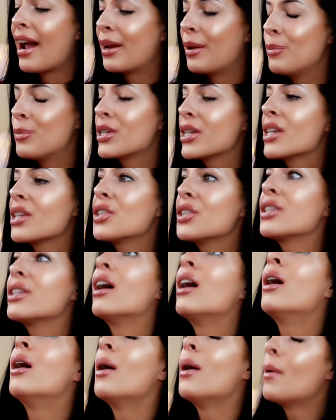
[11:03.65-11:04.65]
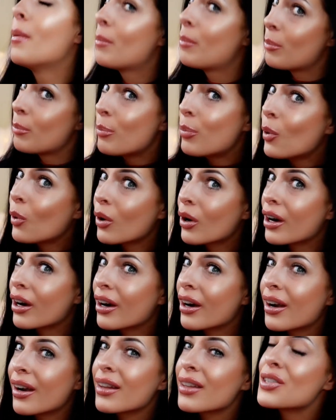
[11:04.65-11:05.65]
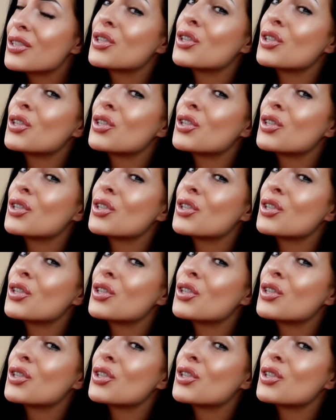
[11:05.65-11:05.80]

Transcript: I am just bored.